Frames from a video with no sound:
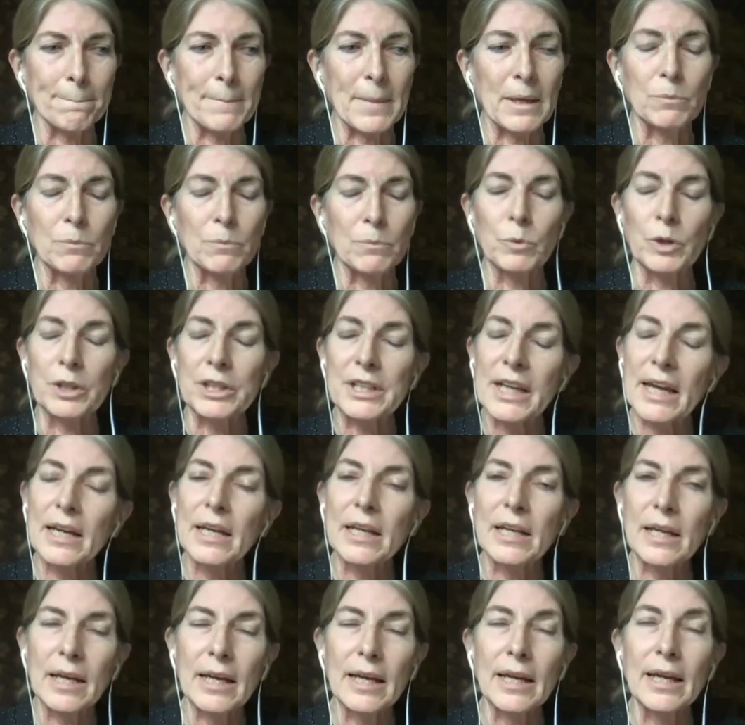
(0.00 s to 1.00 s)
we're
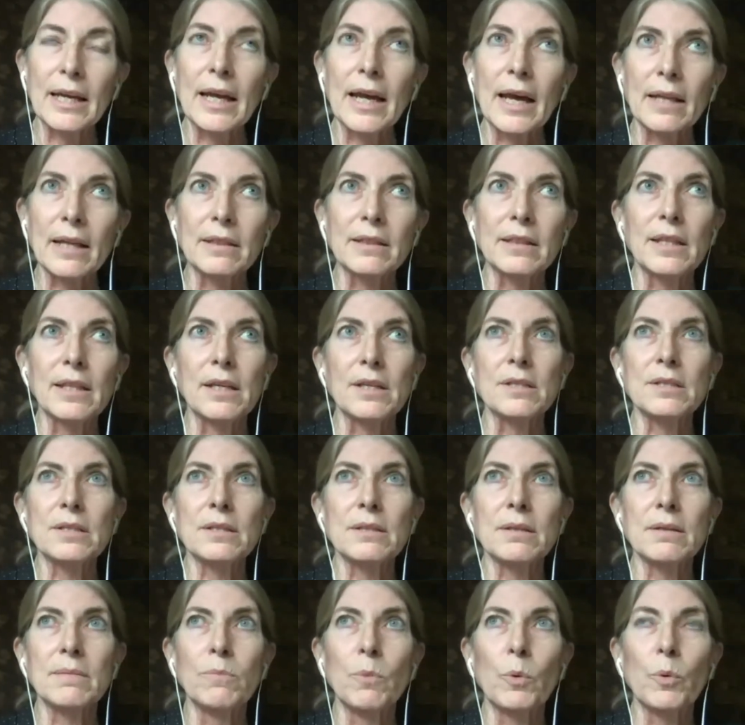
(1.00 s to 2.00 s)
getting at this
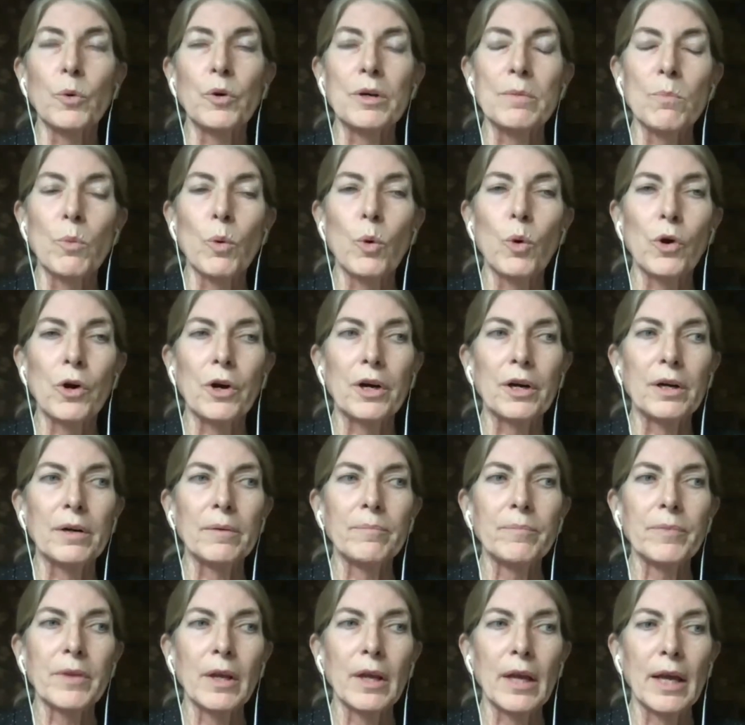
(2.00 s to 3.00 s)
more and more
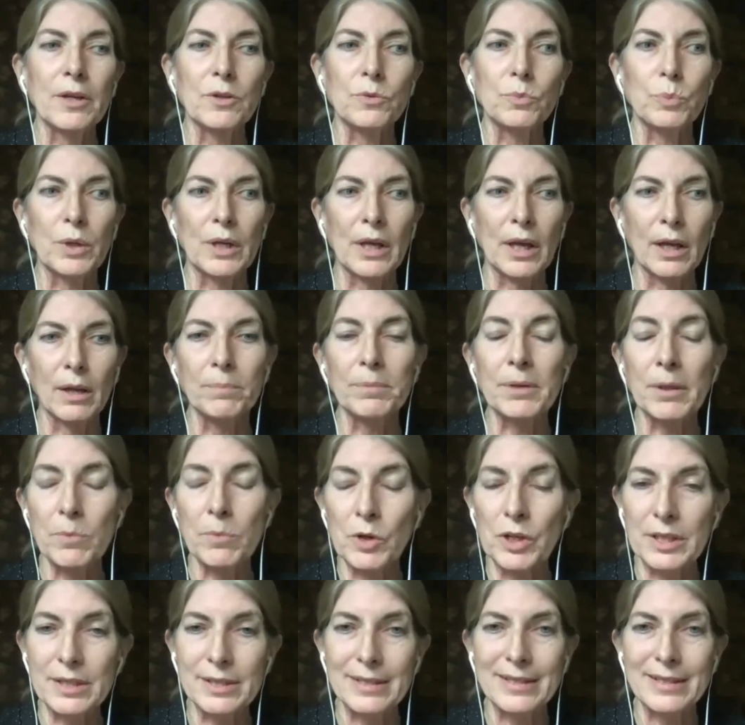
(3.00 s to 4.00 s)
as we help
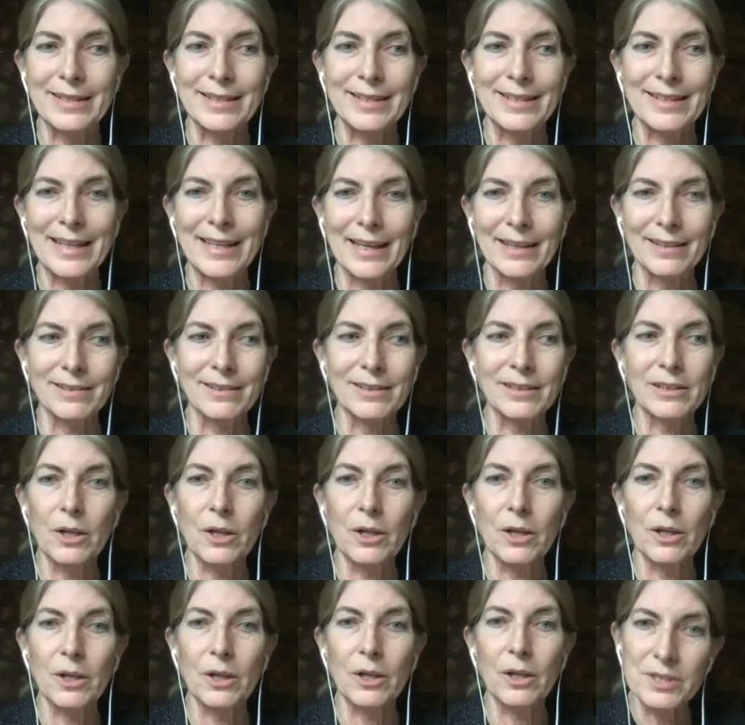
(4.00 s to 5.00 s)
communities get
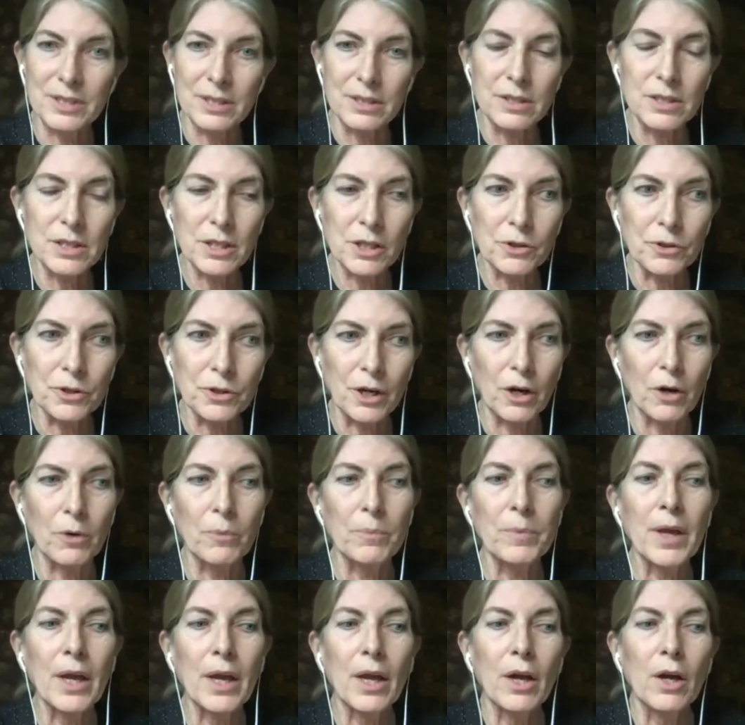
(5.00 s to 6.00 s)
close to zero,
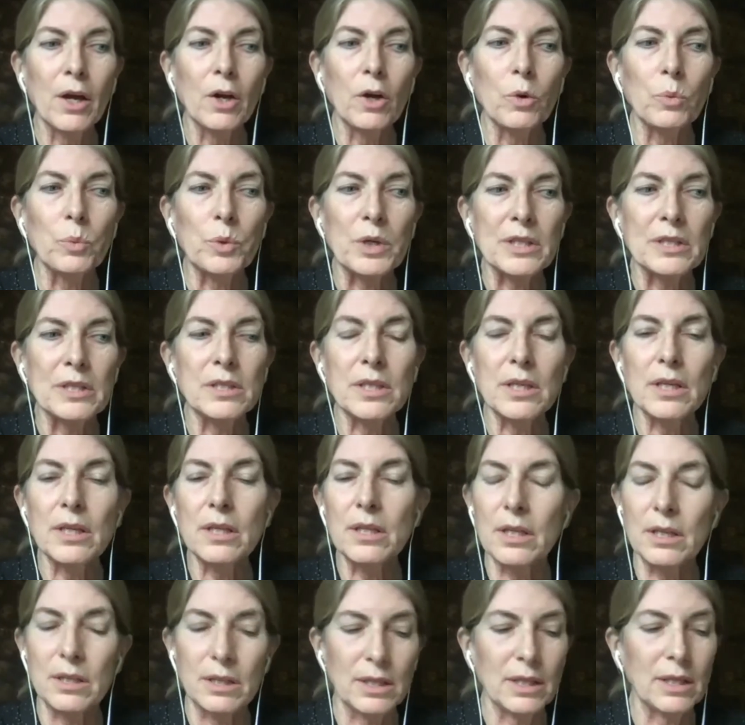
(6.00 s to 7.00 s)
we see
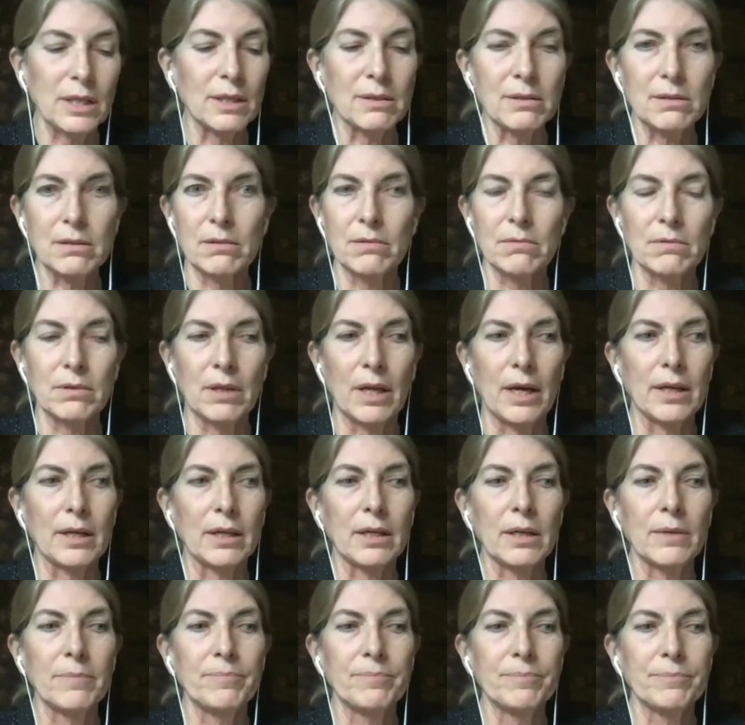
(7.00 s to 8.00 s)
that things like
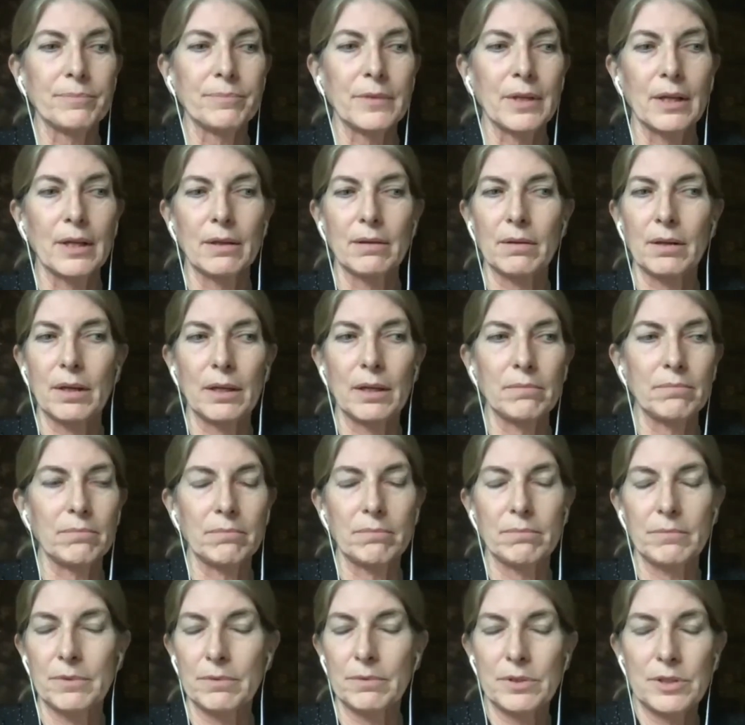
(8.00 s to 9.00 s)

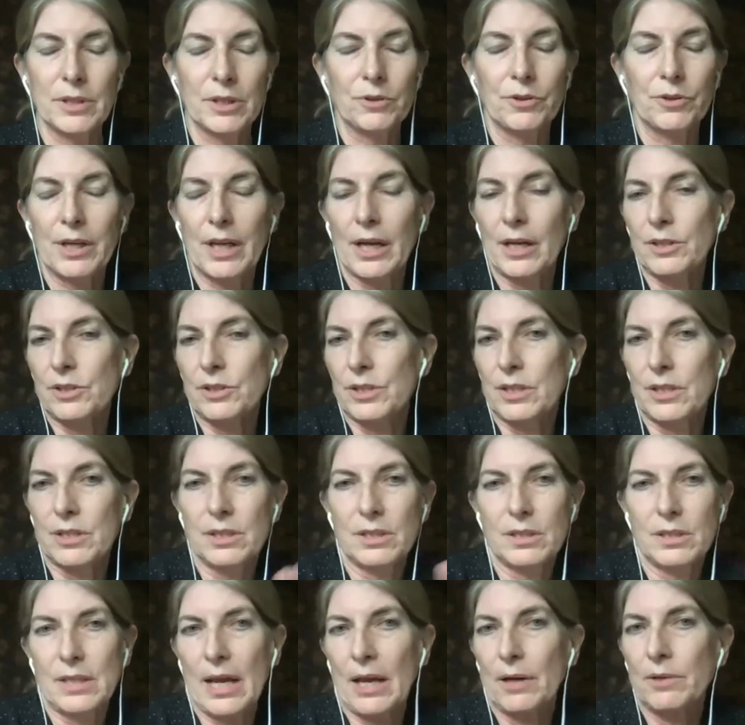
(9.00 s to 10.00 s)

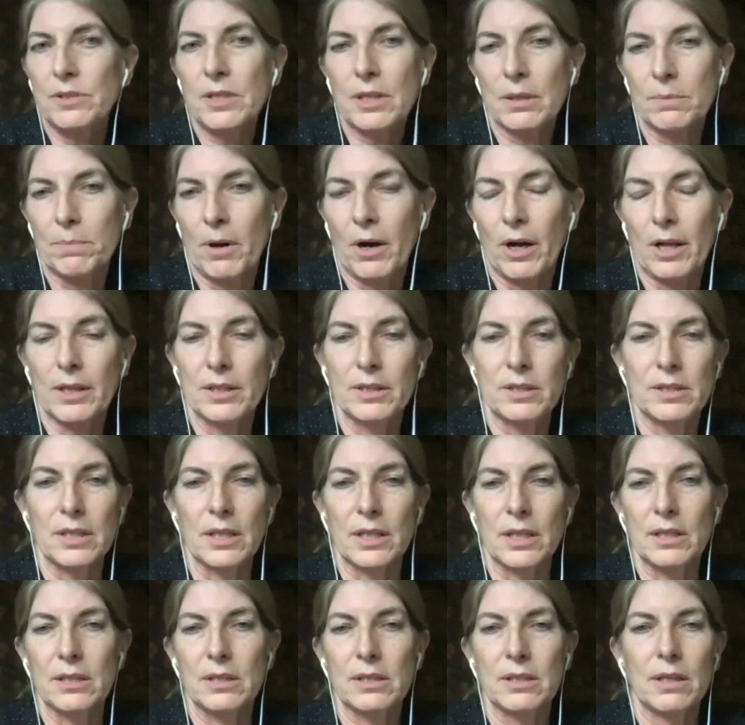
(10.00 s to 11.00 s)
segregationist housing
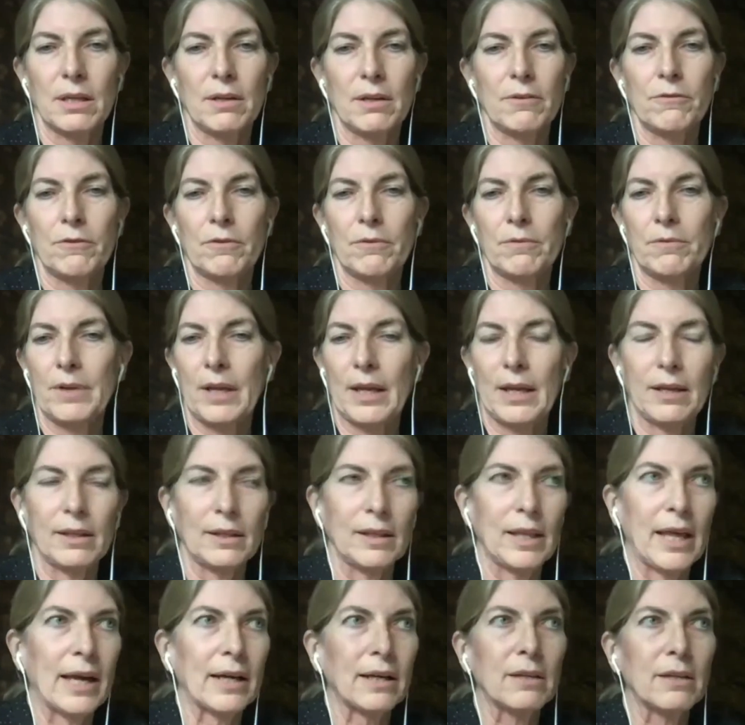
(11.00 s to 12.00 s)
policies,
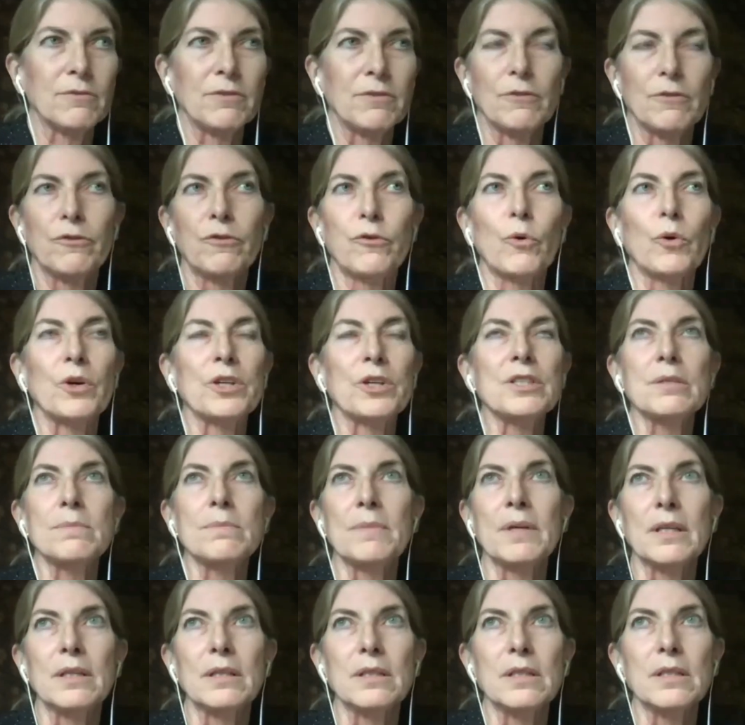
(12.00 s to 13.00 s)
lack of
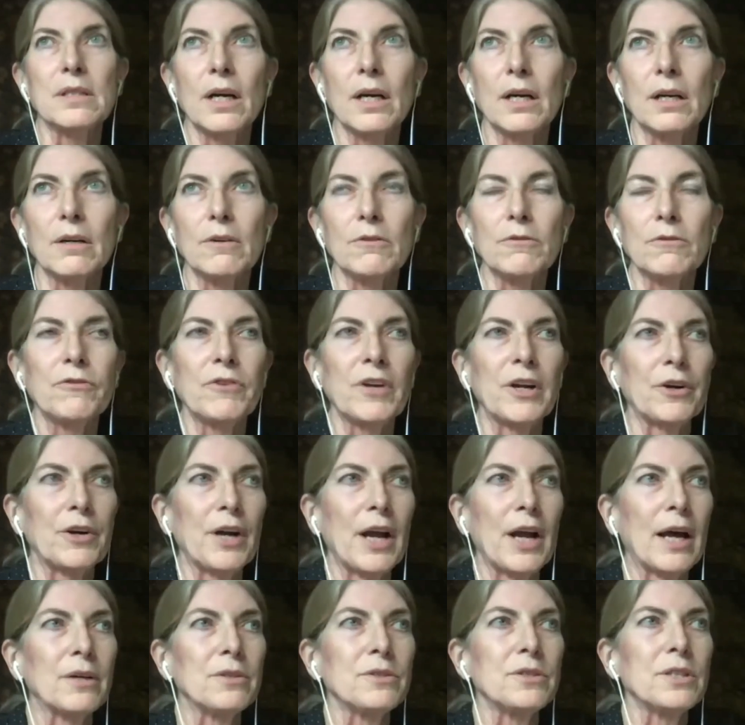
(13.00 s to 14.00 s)
enforcement of fair
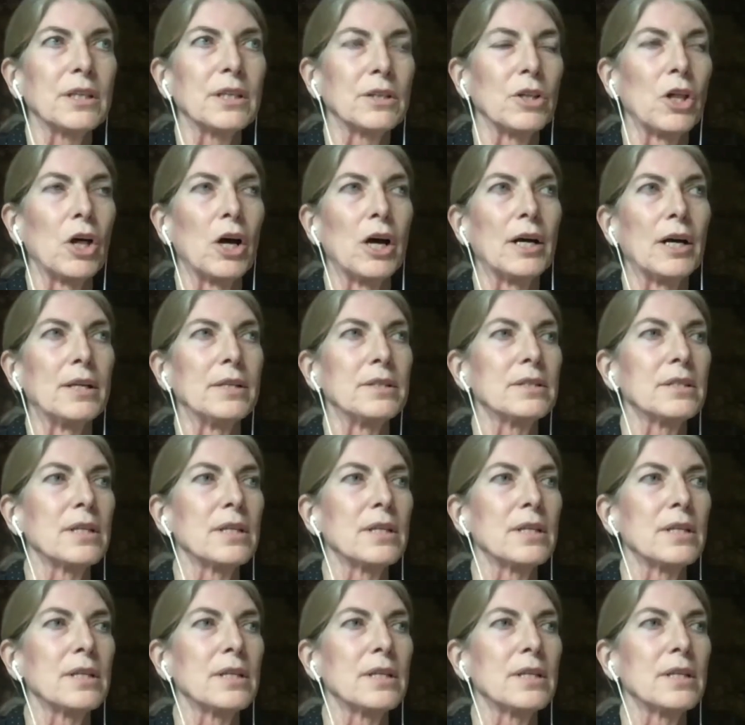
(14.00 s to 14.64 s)
housing laws,